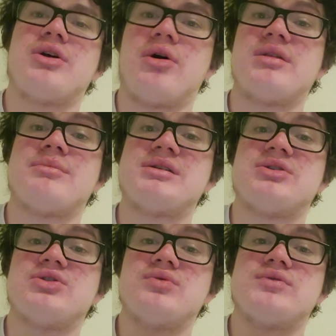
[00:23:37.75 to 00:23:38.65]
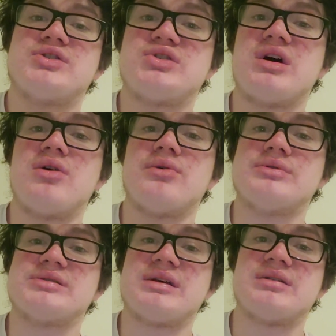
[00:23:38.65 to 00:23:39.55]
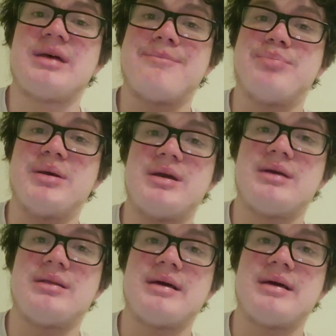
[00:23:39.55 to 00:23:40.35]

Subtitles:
all of them into stones, and that big,